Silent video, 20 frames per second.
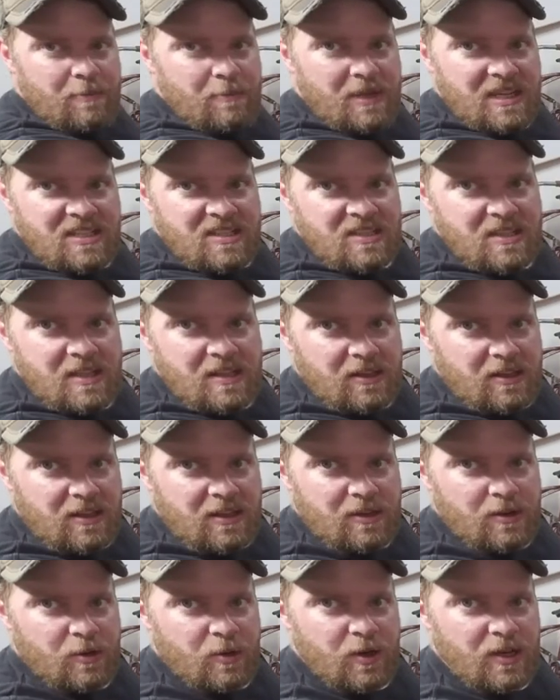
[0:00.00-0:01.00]

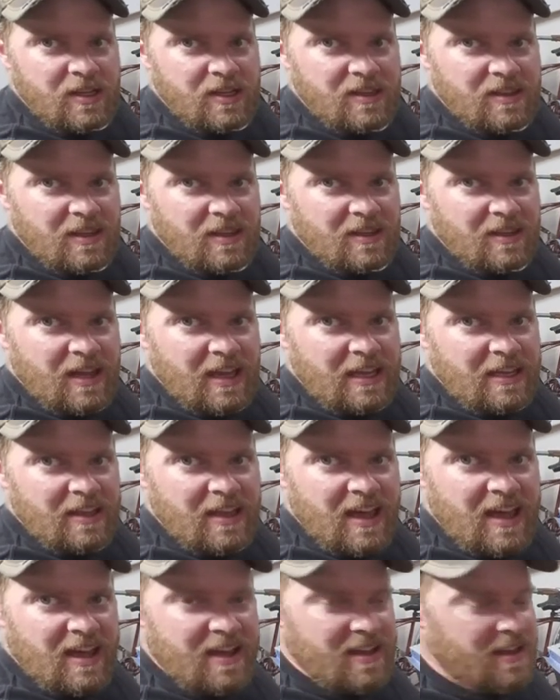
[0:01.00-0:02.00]
sealant or anything like
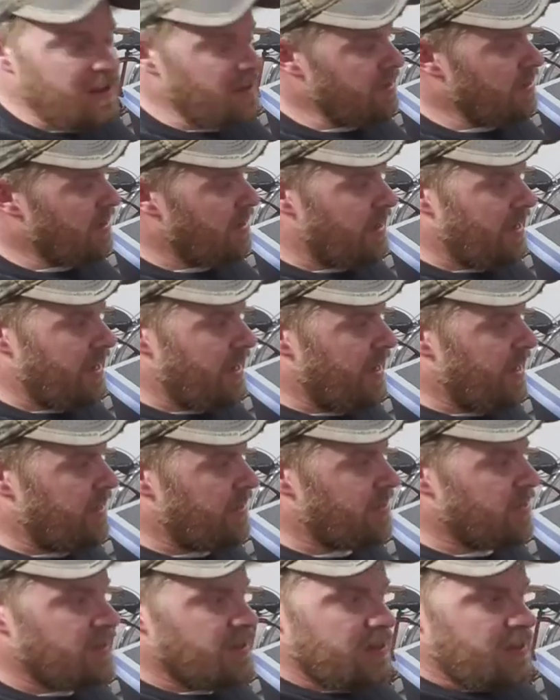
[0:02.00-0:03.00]
that, and
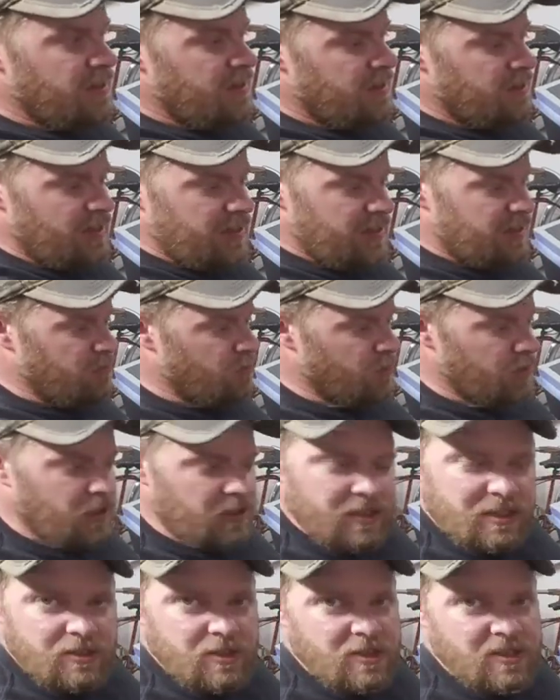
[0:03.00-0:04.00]
it really
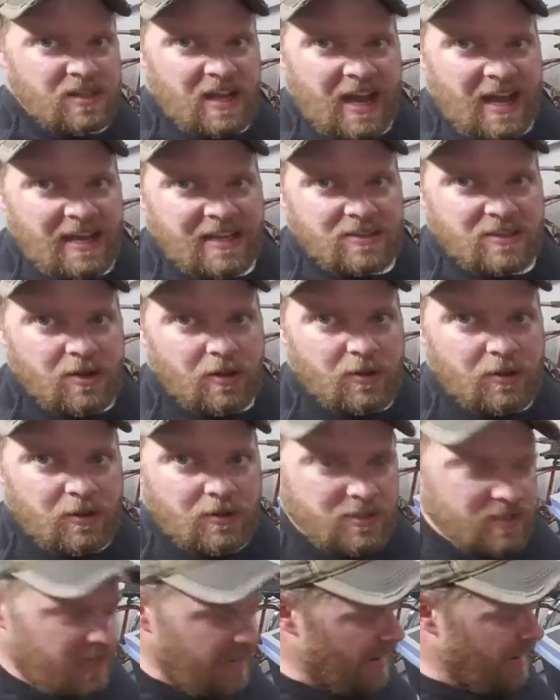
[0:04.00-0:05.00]
just hides all those
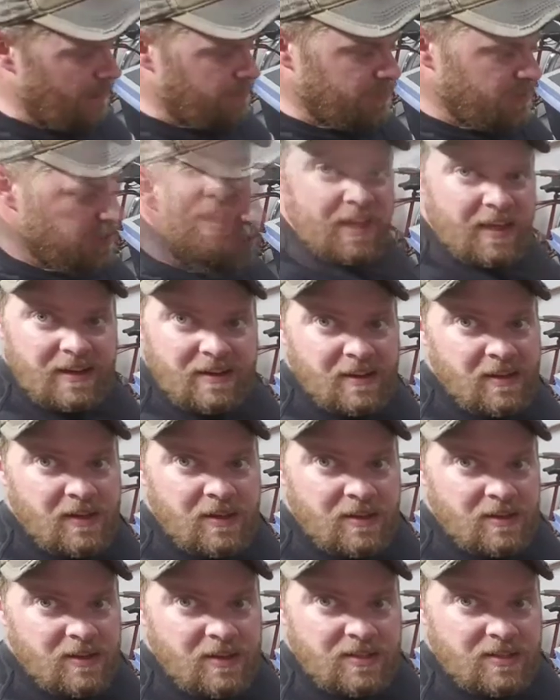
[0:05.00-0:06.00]
gaps. And
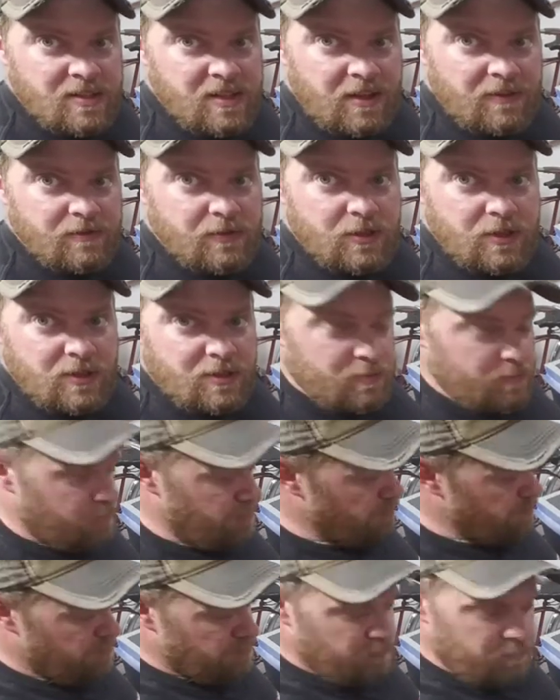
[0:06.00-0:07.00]
this stuff just
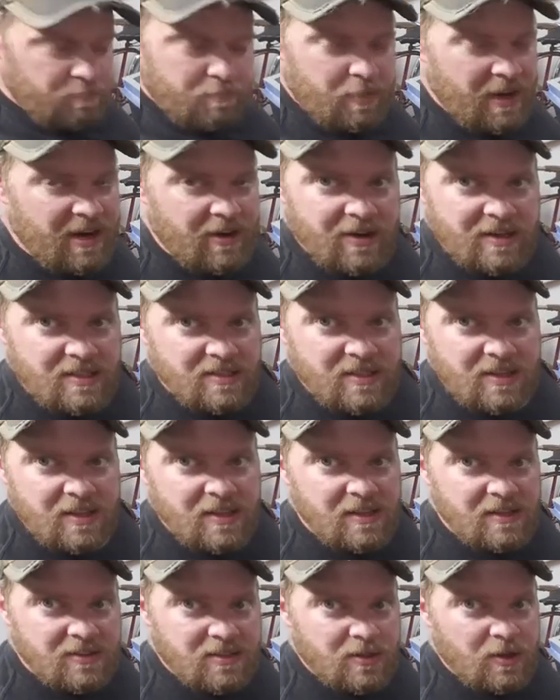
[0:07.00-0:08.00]
buries
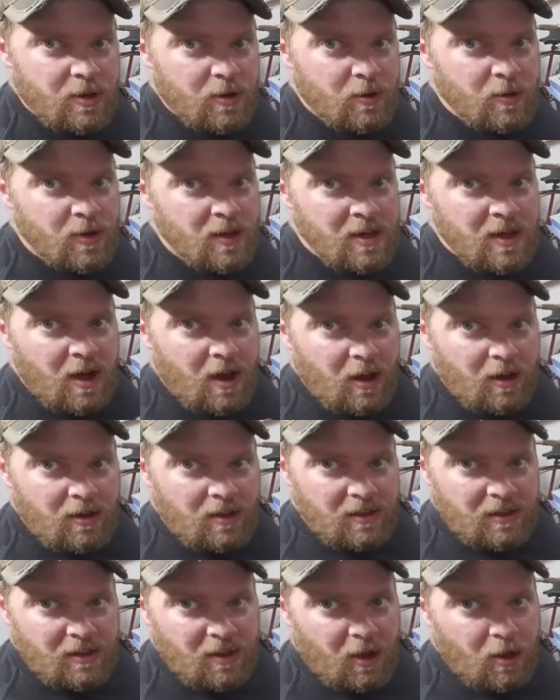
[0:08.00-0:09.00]
it, so
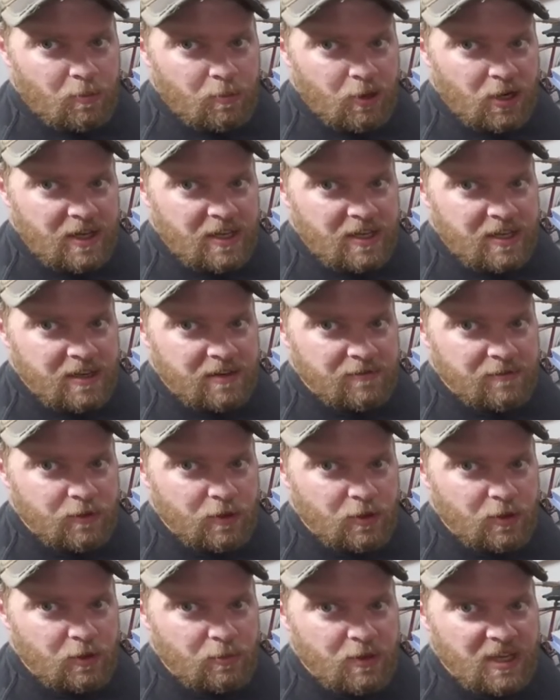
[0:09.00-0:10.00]
I'll bring you in for a
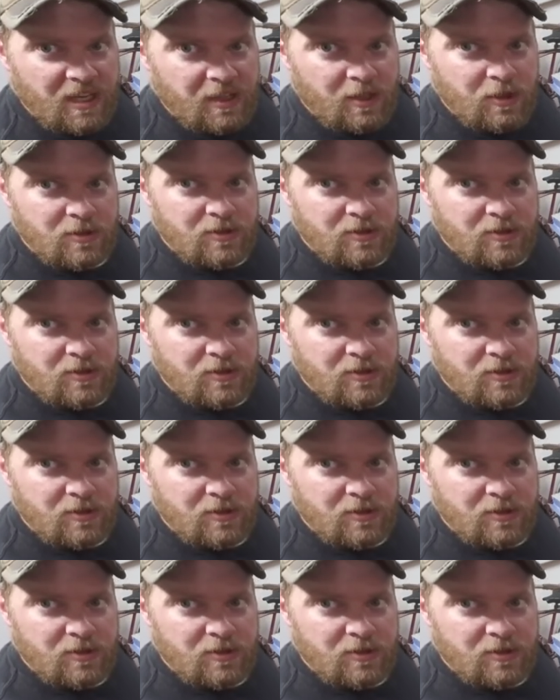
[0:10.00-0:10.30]
little bit closer